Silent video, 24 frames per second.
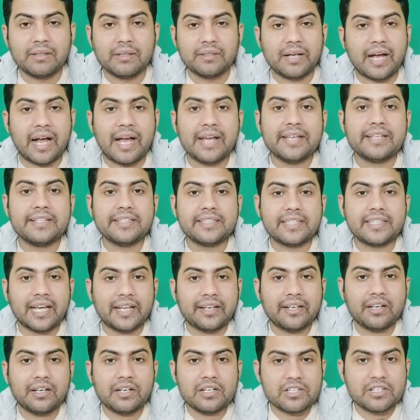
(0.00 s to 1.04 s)
I
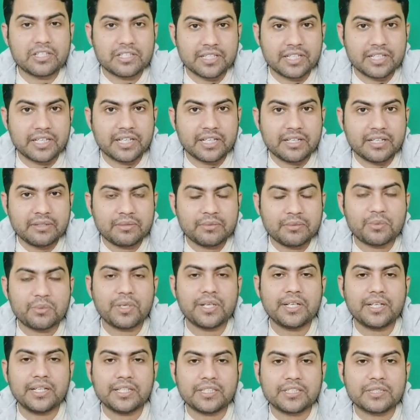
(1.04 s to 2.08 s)
cannot say
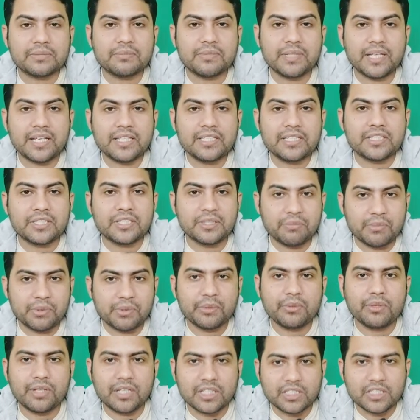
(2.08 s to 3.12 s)
when SBI
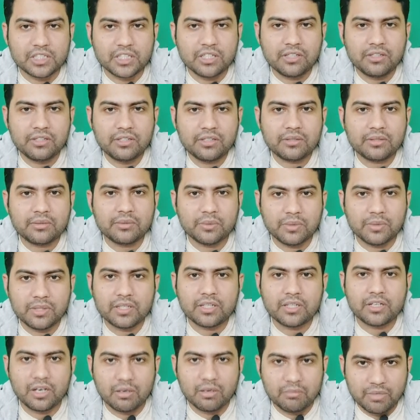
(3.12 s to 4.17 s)
CBU result will
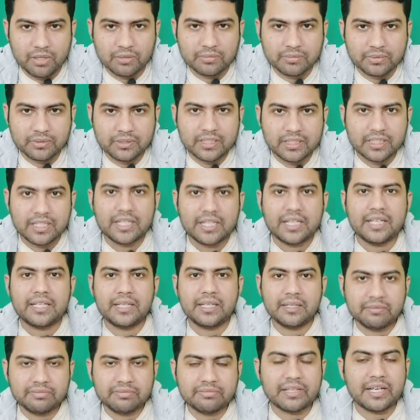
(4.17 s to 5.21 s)
come up.
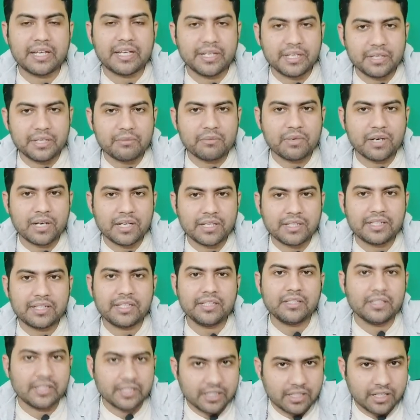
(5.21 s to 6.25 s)
If anyone in
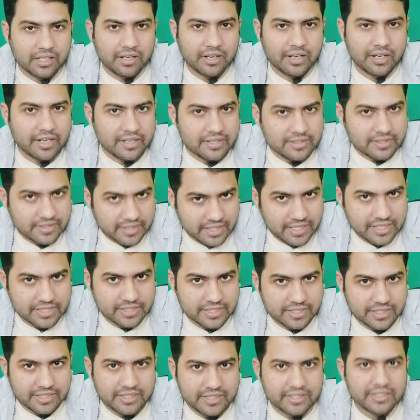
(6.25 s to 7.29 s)
internet says
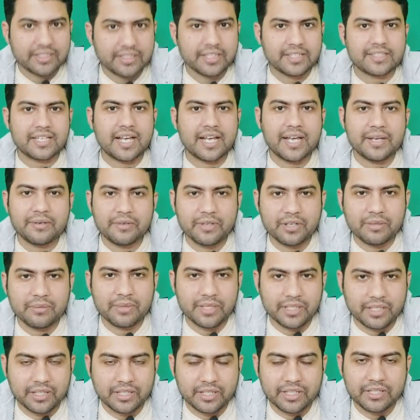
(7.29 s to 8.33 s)
it, yes, hi, good
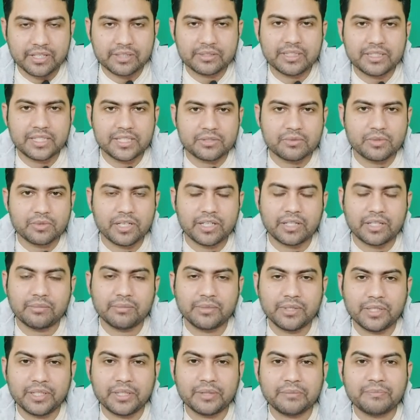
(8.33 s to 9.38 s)
evening, Harrier. Yes,
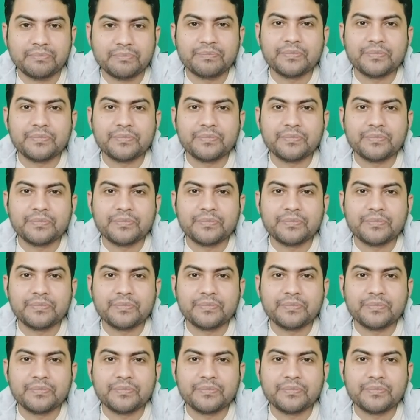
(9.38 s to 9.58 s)
welcome.